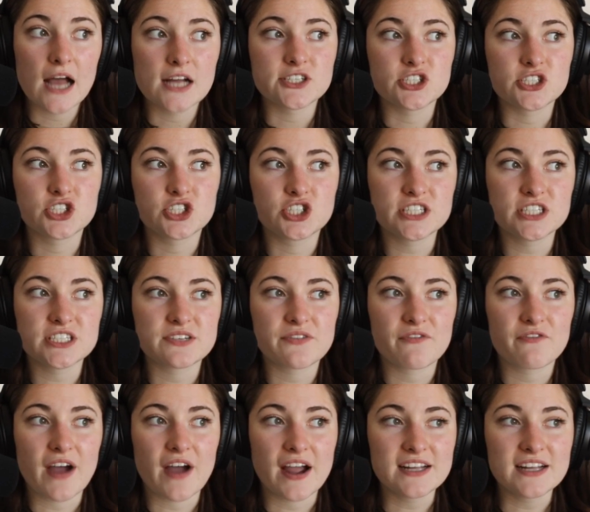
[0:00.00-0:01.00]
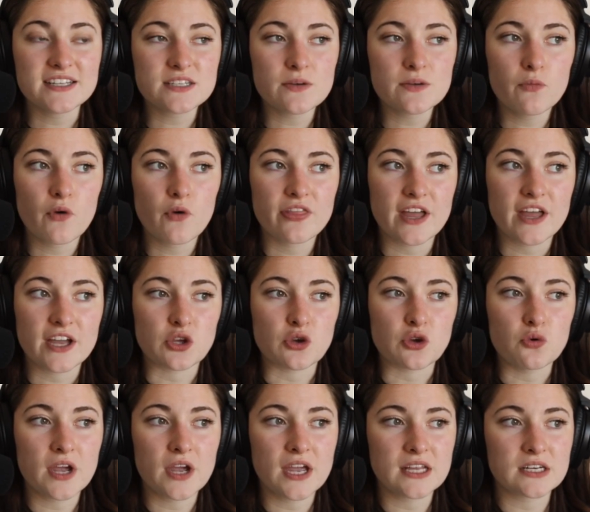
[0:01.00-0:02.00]
Just find someone that you
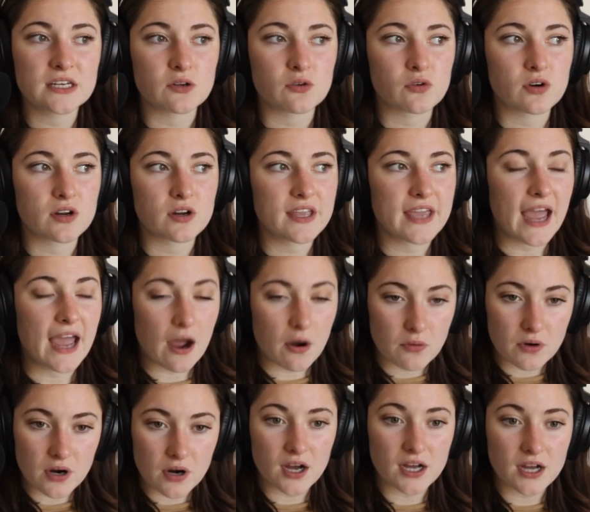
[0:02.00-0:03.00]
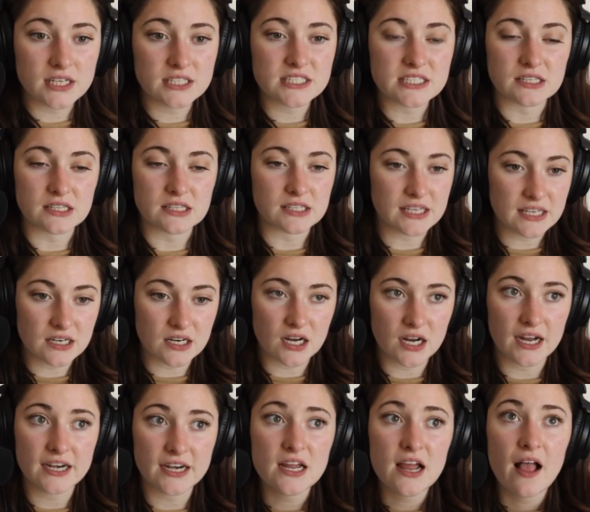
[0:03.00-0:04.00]
can count on, to lean
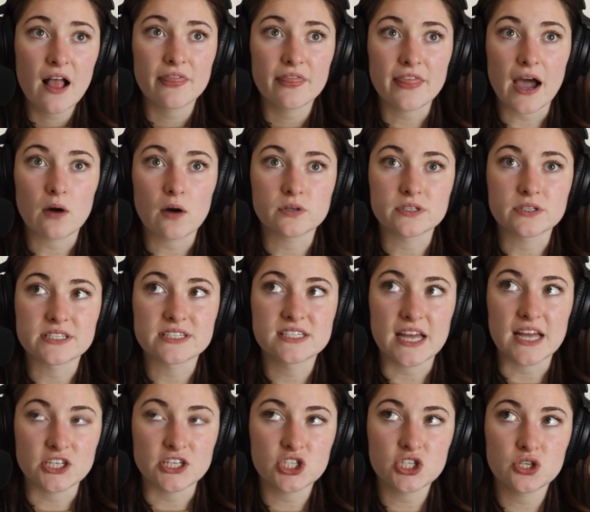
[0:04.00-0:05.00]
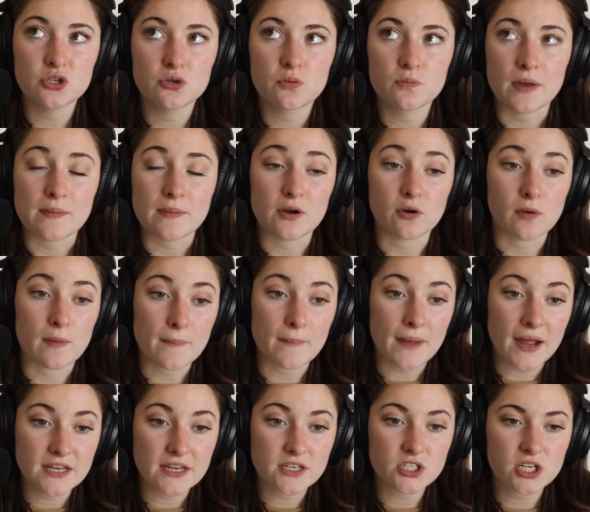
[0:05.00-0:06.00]
on, that will send you maybe a
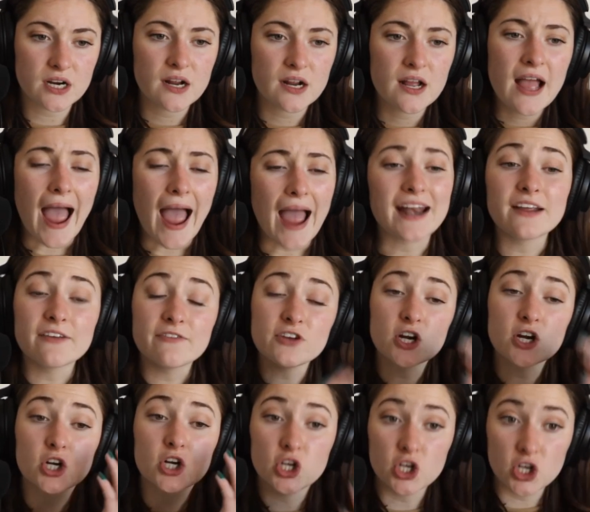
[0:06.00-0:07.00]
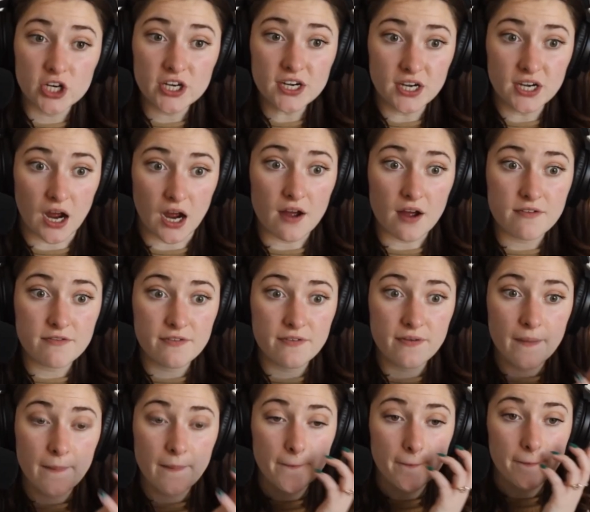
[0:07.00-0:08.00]
reminder. And if you're good enough
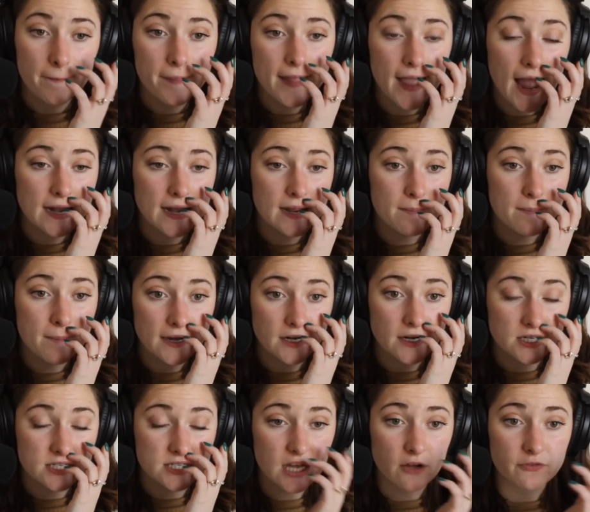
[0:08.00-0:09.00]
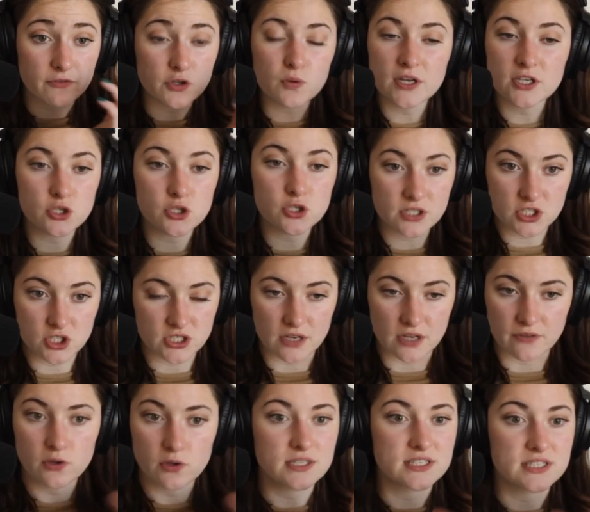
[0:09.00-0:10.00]
at it by yourself, you can do this yourself.
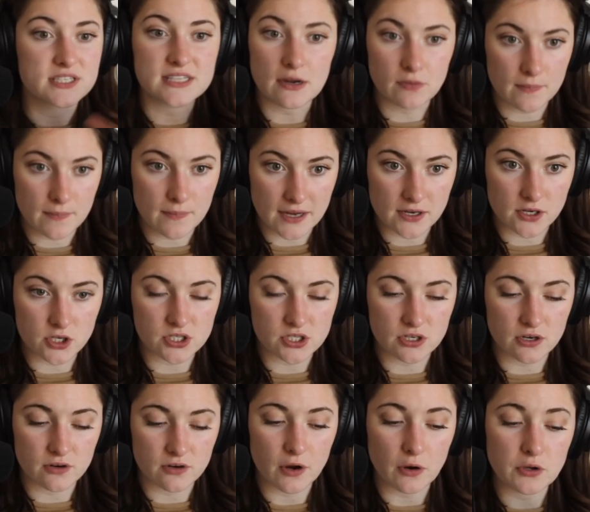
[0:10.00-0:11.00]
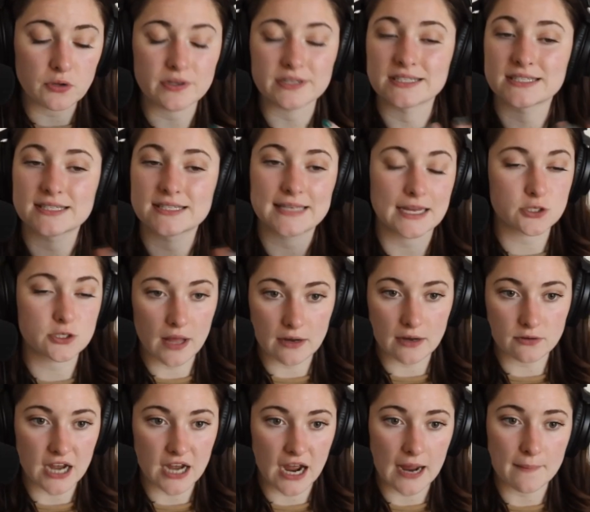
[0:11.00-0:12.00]
You can set reminders in your phone. You can schedule out
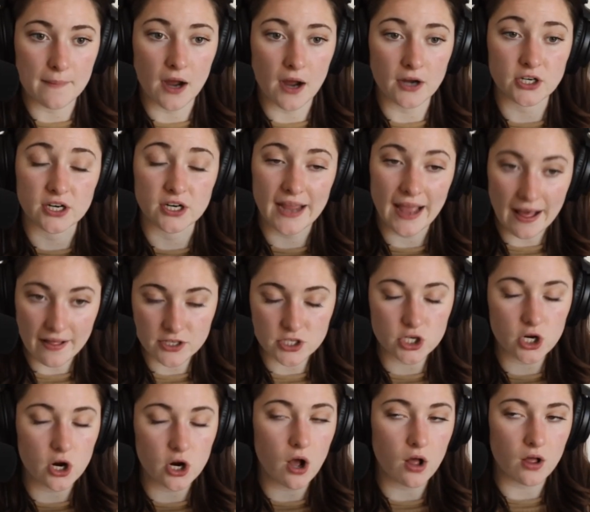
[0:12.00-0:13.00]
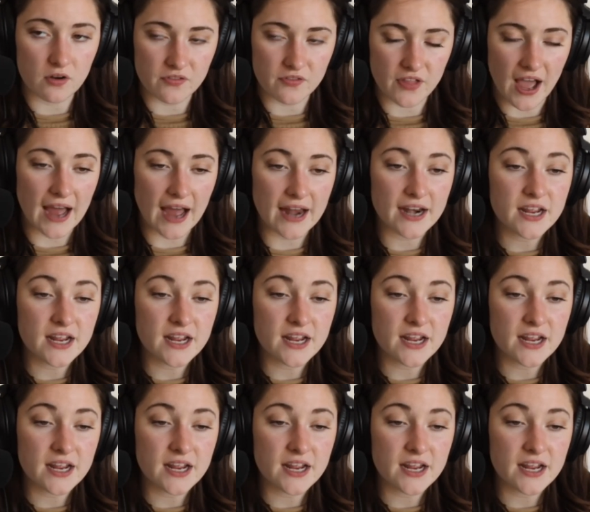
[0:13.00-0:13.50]
time on your calendar, all of that.